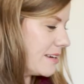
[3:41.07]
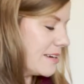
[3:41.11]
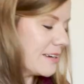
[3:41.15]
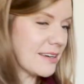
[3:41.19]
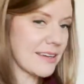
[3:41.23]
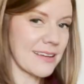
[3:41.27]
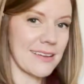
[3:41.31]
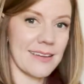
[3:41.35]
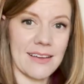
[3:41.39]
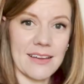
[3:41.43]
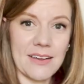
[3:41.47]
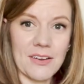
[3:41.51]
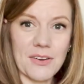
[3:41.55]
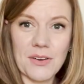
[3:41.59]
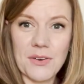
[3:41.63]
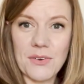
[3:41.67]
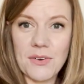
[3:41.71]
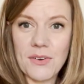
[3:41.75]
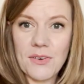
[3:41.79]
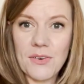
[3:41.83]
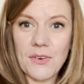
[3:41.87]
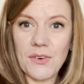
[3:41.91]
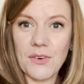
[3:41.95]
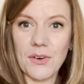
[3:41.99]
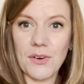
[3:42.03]
uh,
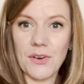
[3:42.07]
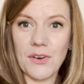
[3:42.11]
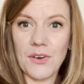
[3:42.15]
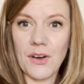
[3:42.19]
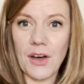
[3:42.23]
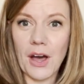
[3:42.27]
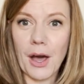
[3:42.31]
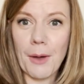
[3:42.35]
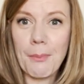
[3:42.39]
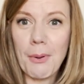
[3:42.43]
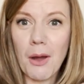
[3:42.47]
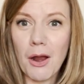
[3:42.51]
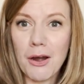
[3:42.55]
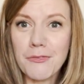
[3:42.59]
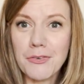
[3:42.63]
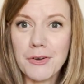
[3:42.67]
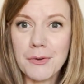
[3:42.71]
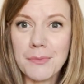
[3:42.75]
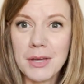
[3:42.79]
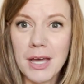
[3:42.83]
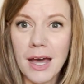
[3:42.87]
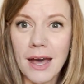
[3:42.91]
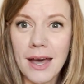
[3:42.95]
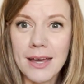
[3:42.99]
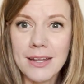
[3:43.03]
apart from
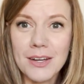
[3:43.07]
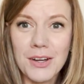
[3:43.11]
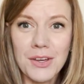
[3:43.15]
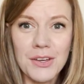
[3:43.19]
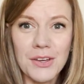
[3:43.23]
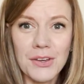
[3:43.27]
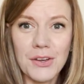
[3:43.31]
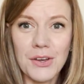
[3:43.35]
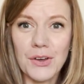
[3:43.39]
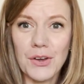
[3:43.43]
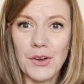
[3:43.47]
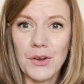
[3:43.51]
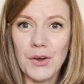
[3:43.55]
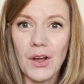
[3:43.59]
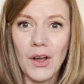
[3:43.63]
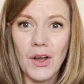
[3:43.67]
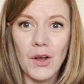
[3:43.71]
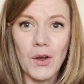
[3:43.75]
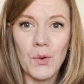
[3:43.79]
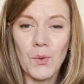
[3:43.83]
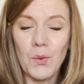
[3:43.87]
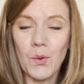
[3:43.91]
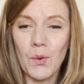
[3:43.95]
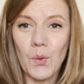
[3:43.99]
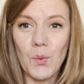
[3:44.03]
God,
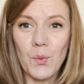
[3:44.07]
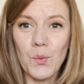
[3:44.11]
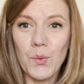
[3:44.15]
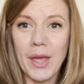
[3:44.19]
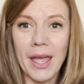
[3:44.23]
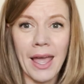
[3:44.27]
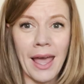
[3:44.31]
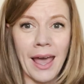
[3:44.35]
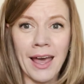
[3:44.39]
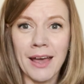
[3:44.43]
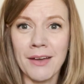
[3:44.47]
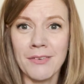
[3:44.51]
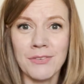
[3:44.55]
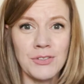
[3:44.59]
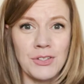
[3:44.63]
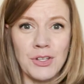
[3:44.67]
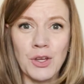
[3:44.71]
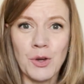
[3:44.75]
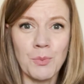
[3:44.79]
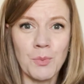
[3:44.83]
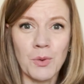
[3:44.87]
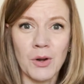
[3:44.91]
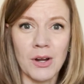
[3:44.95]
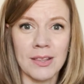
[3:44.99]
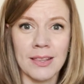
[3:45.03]
we have no
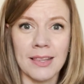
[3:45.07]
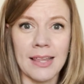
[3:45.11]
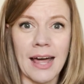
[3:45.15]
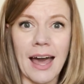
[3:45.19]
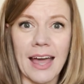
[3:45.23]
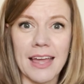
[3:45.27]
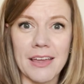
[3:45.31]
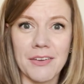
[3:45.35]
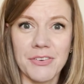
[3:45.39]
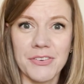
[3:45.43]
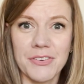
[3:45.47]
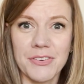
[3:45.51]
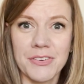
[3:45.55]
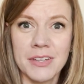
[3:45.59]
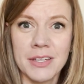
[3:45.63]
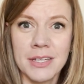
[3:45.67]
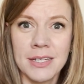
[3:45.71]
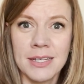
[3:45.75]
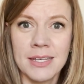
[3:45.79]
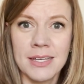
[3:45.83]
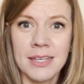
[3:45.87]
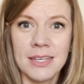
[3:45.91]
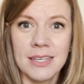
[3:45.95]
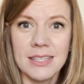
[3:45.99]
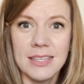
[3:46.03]
more life
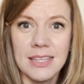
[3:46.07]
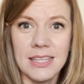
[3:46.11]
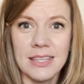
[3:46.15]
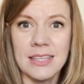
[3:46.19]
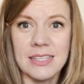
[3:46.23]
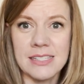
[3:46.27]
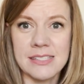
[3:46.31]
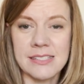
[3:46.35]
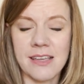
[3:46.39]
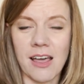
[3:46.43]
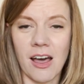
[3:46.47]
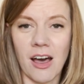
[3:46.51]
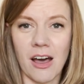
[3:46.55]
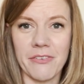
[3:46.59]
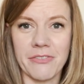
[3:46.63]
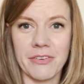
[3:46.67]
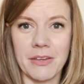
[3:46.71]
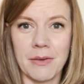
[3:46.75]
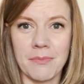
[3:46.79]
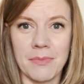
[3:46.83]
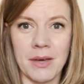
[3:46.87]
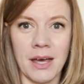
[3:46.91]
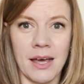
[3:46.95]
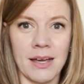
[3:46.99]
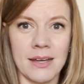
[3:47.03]
than this coffee
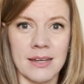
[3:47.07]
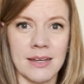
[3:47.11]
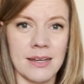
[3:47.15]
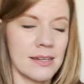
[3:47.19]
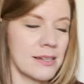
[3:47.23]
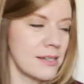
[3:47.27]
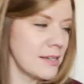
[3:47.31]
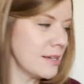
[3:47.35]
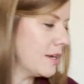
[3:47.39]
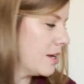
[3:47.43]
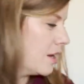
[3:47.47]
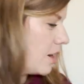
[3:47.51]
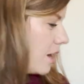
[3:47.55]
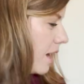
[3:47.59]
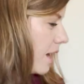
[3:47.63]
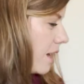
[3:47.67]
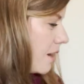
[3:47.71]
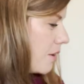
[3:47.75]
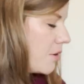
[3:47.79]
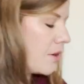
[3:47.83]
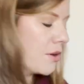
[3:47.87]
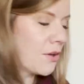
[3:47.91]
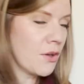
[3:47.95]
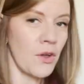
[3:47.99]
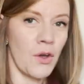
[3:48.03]
mug.
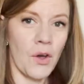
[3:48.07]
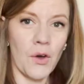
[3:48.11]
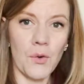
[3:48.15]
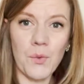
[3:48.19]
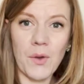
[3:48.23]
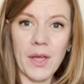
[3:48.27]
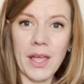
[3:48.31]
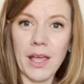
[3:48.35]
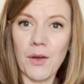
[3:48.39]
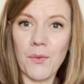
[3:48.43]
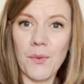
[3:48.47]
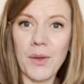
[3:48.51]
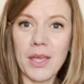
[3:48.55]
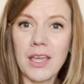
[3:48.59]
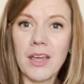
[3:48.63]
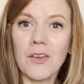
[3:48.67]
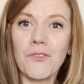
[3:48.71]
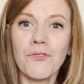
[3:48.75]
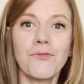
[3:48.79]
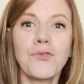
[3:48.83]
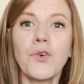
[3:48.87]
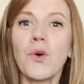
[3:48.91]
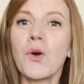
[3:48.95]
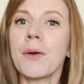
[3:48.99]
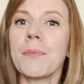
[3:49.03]
Uh, we, we can
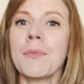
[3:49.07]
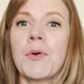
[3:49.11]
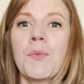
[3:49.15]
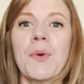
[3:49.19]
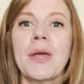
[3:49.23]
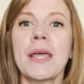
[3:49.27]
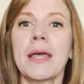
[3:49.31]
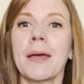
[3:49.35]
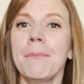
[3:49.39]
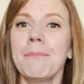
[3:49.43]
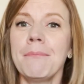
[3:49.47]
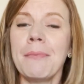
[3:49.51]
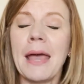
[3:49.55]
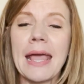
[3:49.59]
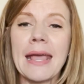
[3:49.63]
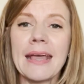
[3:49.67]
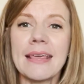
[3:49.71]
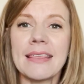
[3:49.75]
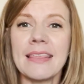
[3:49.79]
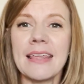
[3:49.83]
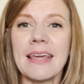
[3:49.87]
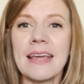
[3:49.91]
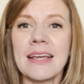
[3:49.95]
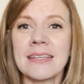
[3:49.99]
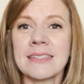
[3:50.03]
form and we can make
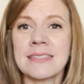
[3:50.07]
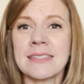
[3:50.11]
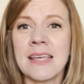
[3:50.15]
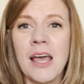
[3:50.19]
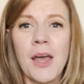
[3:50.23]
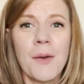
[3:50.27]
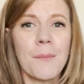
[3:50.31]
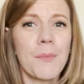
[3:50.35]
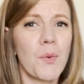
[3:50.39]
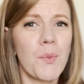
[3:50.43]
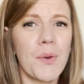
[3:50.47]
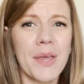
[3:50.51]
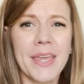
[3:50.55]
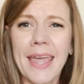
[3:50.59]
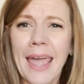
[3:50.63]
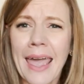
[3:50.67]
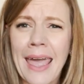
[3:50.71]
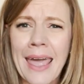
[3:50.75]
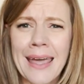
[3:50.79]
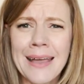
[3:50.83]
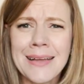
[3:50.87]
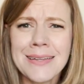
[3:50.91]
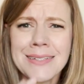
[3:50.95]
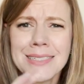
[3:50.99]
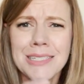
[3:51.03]
things, but we
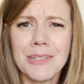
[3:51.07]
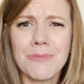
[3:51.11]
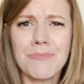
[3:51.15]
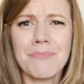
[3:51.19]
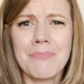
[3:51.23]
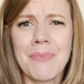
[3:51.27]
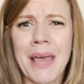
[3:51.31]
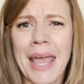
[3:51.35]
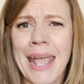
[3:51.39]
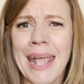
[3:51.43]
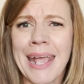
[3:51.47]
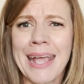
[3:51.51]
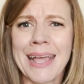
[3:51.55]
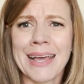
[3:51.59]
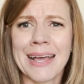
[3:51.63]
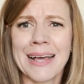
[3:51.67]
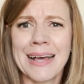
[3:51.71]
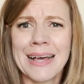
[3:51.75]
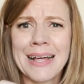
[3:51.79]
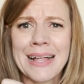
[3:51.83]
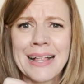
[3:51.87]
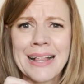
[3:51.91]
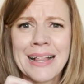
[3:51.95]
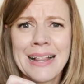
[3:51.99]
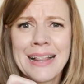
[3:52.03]
can't make
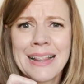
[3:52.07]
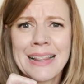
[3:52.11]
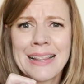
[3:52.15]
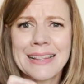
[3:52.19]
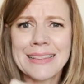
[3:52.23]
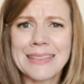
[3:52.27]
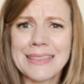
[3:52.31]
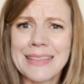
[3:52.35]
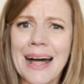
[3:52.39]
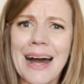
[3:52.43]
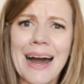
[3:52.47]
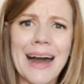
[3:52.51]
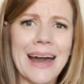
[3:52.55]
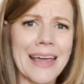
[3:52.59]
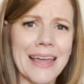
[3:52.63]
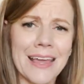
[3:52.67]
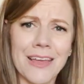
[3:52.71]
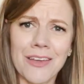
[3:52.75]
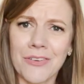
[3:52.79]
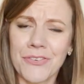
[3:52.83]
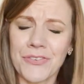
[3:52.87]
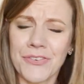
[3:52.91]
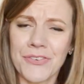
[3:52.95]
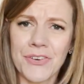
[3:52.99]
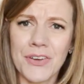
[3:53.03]

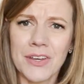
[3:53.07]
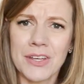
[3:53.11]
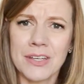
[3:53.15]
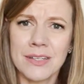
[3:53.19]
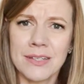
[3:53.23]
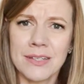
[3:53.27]
life.